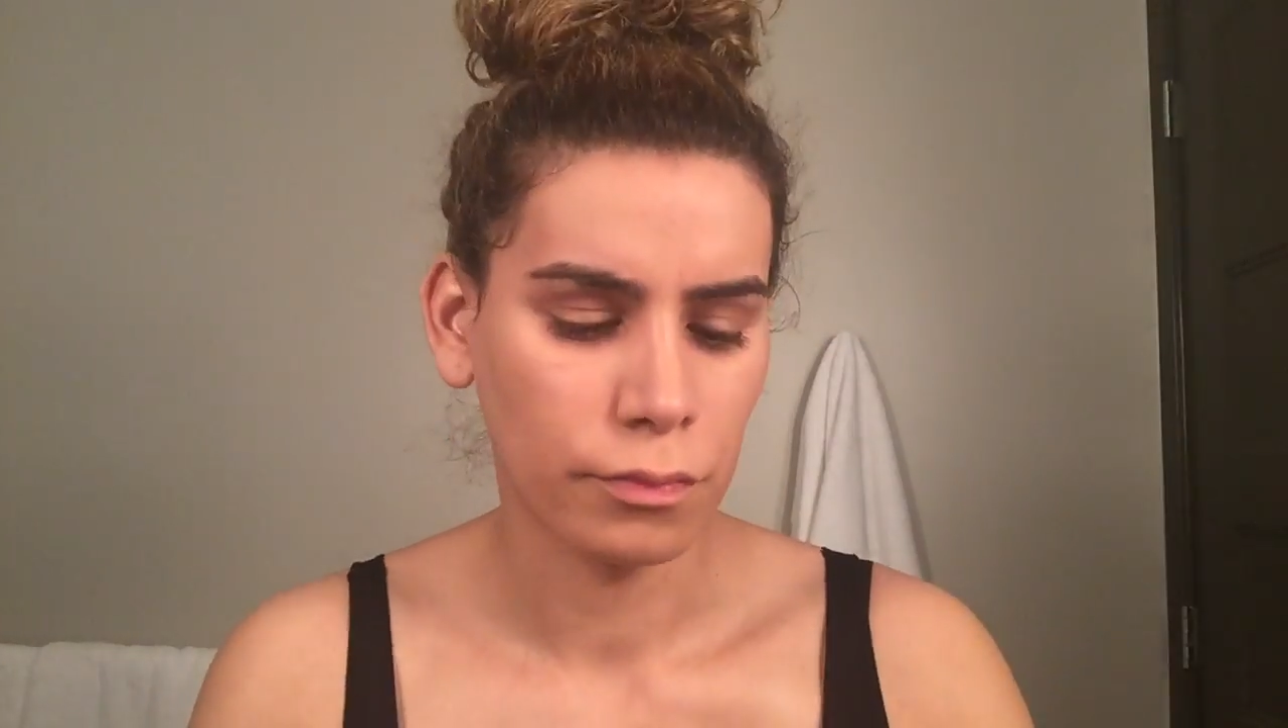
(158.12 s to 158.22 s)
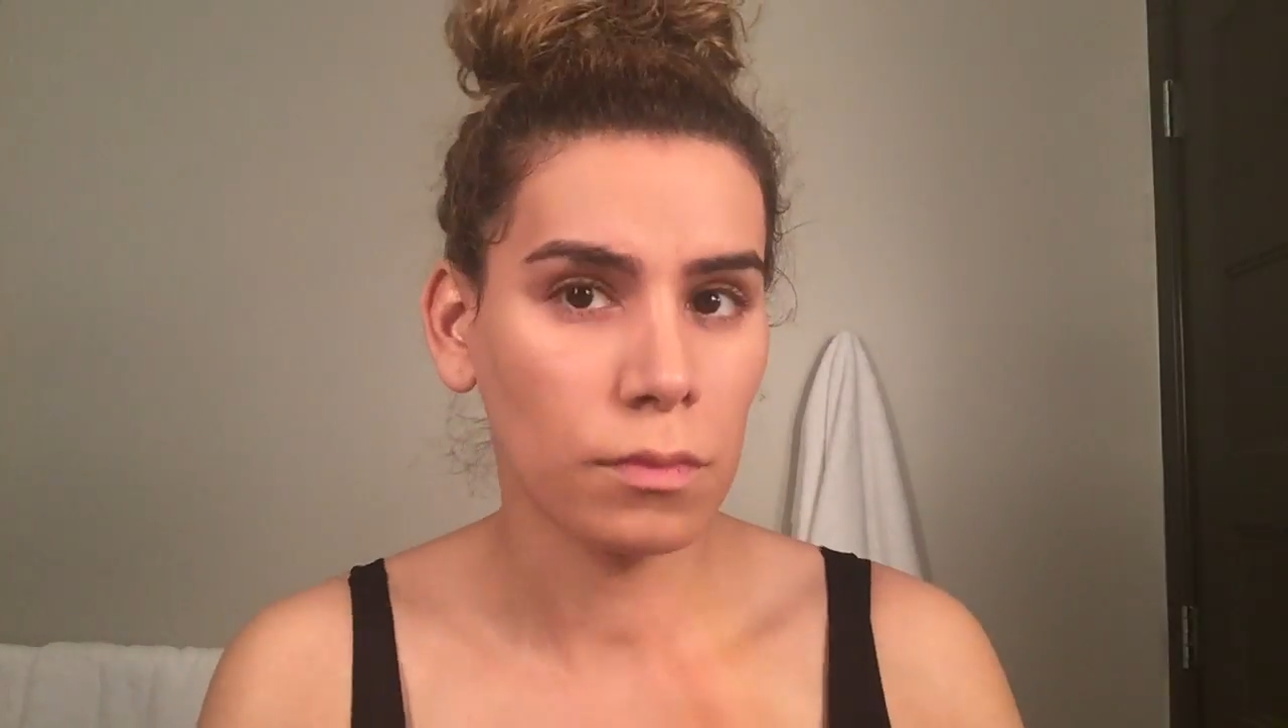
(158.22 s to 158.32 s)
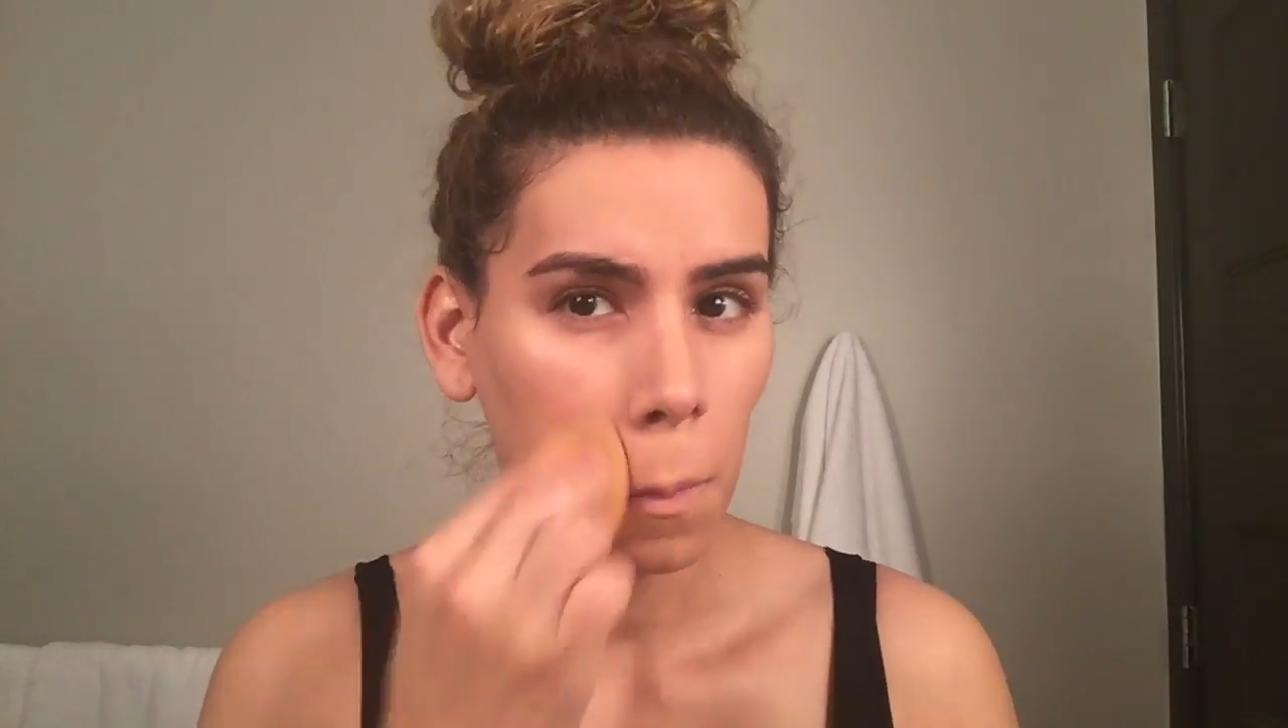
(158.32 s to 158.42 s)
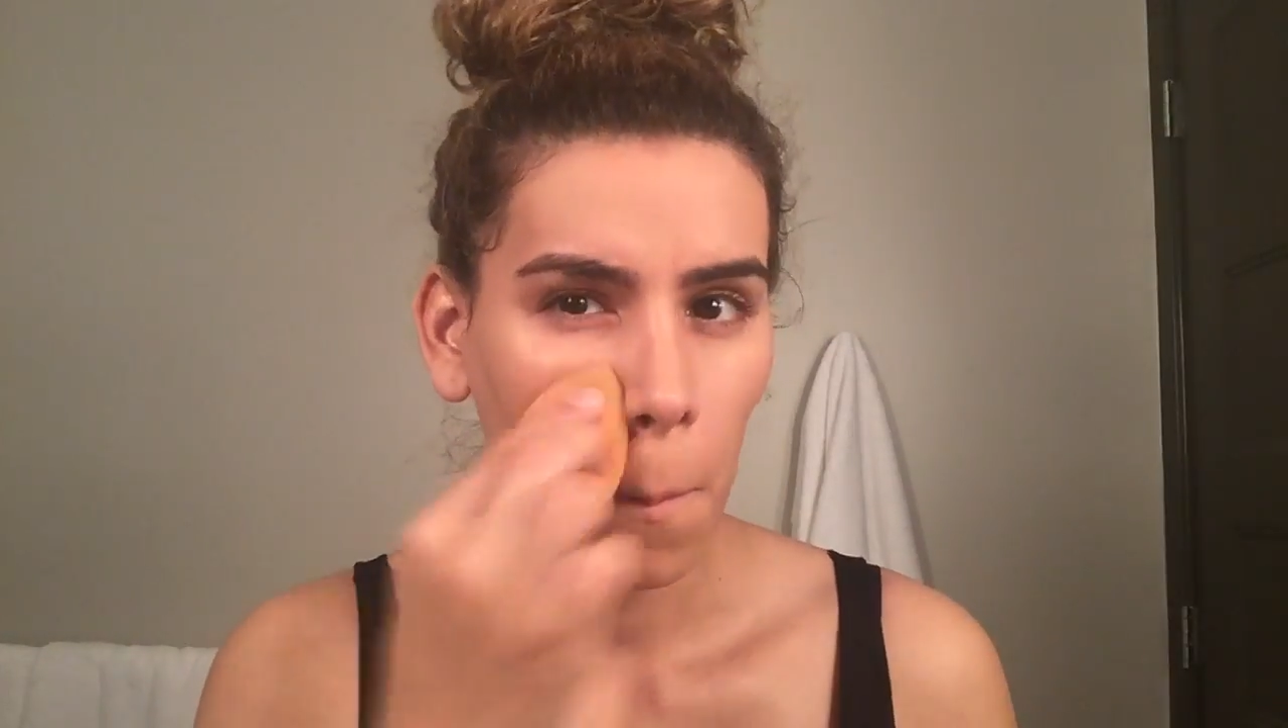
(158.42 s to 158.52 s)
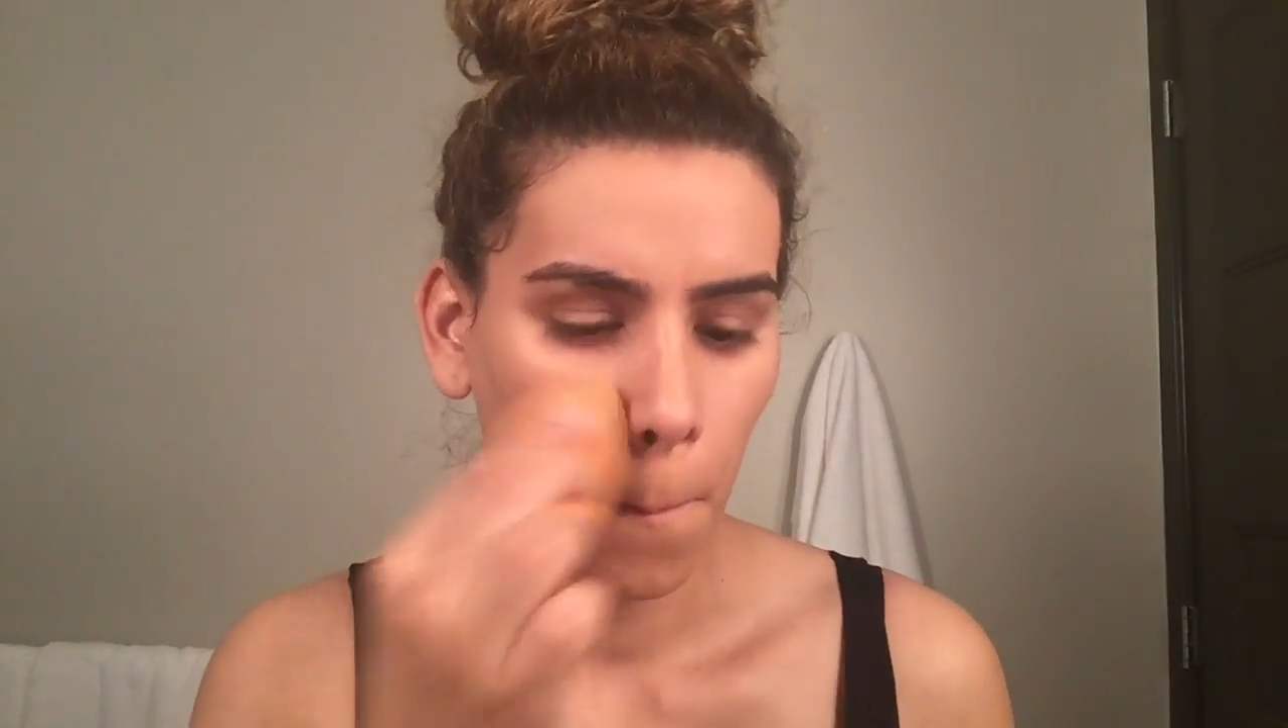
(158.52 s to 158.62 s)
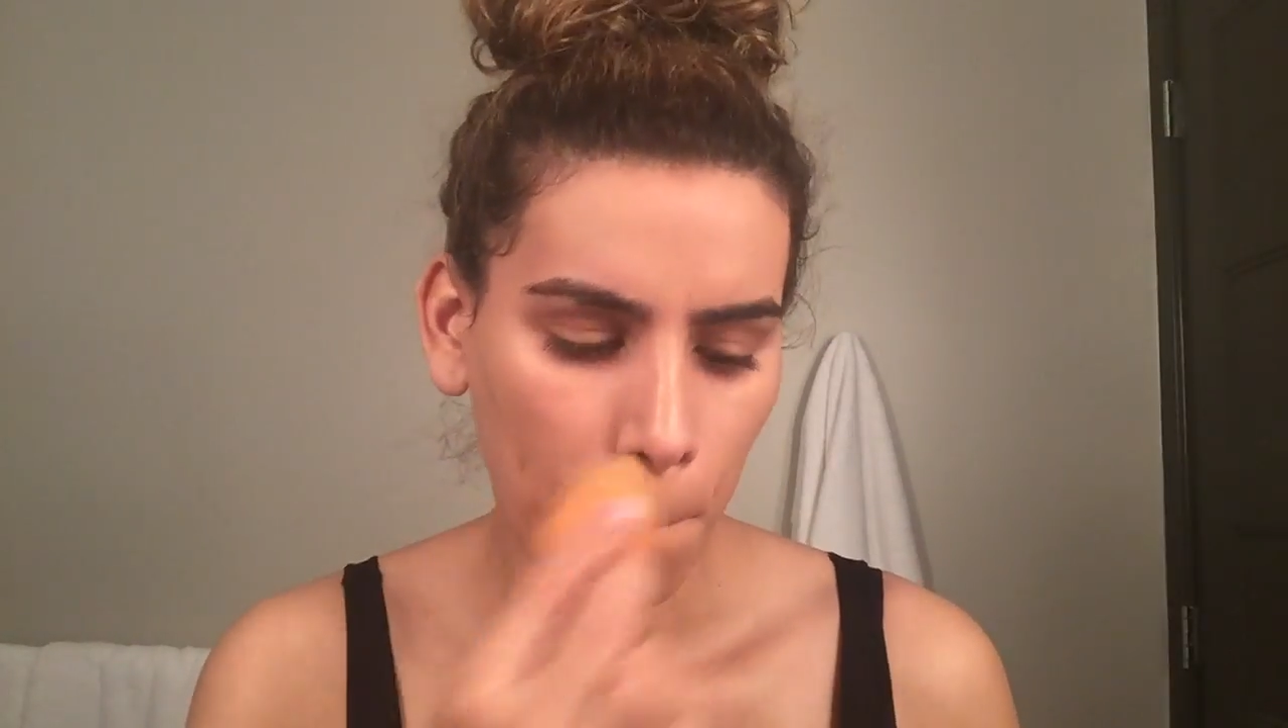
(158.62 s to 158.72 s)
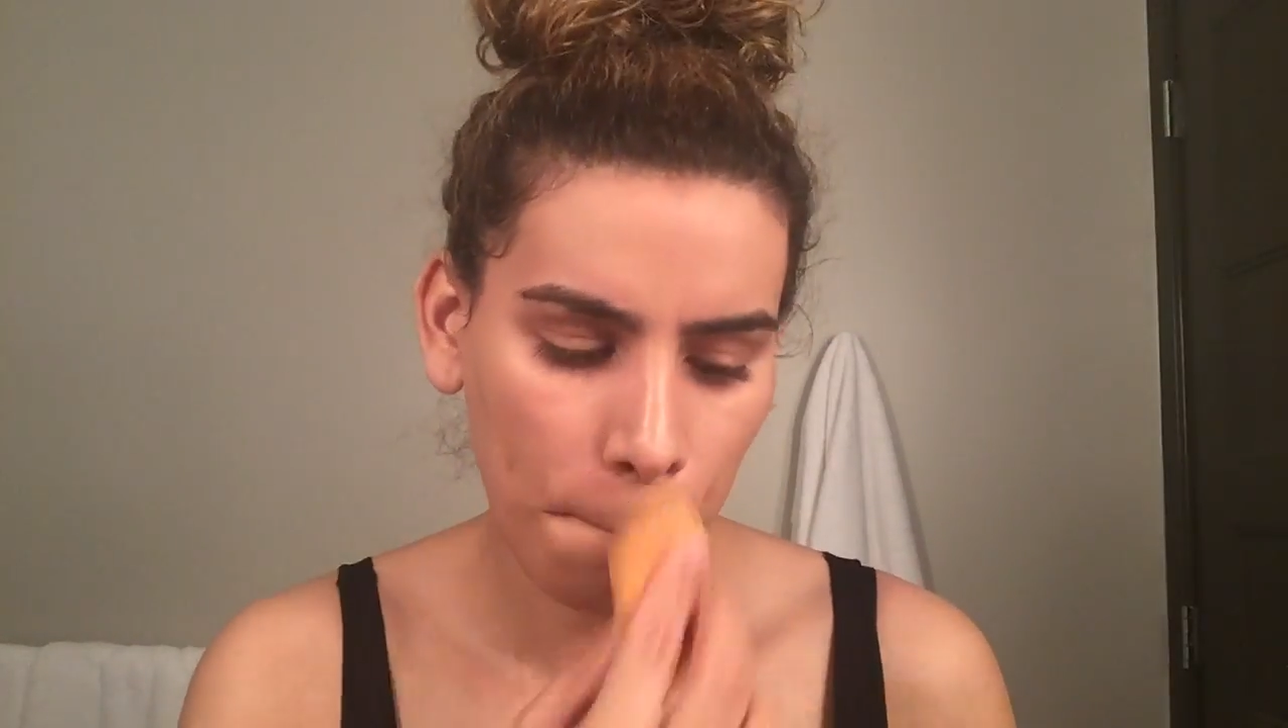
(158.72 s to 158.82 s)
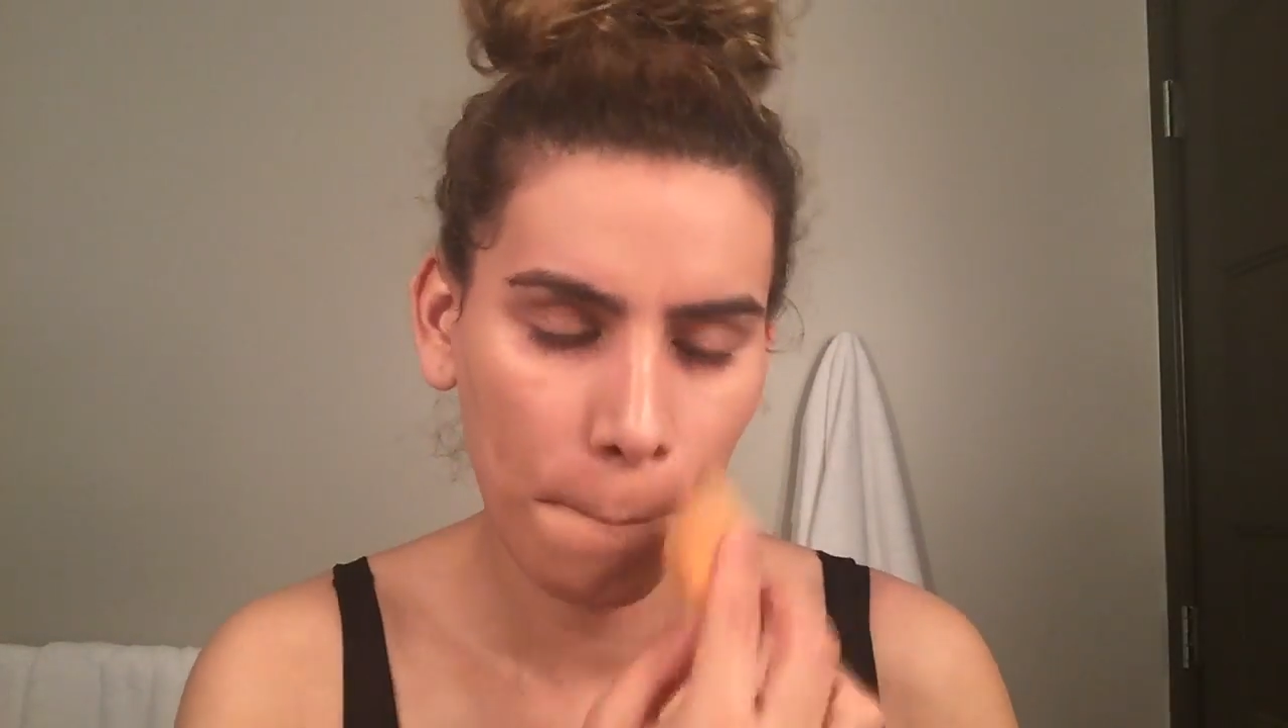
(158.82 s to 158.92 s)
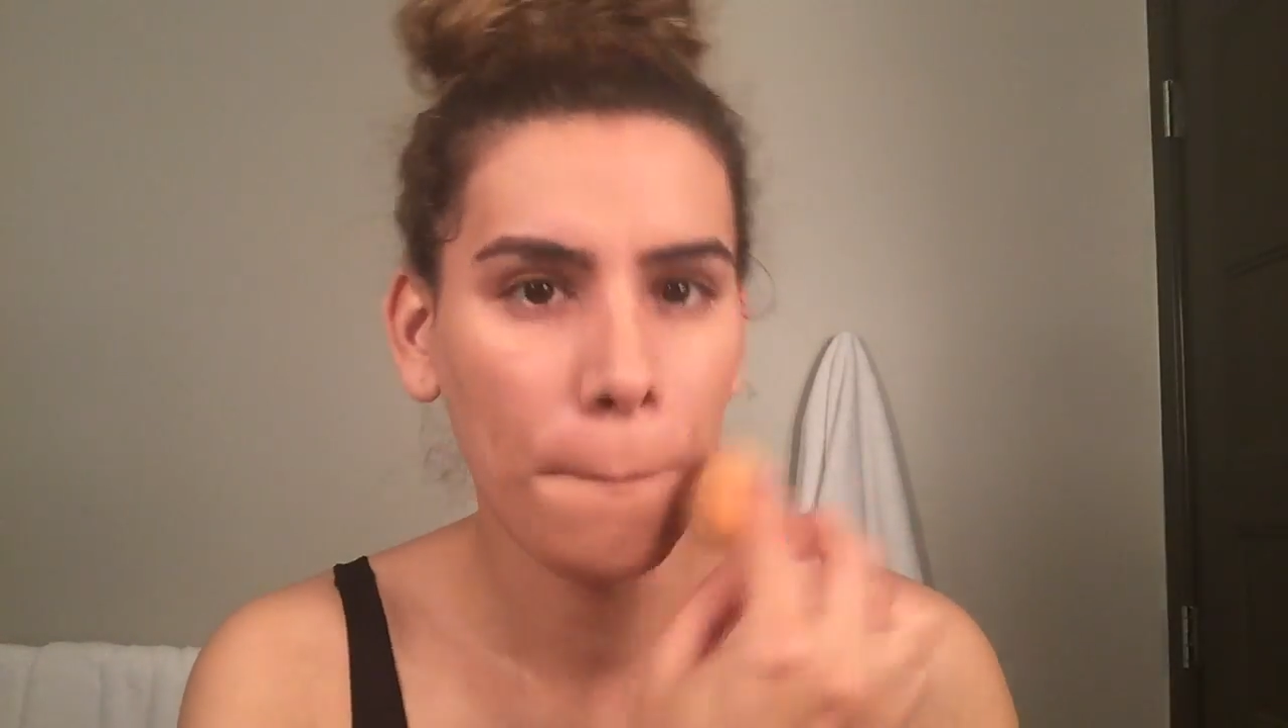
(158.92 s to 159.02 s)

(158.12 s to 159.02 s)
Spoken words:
Make sure you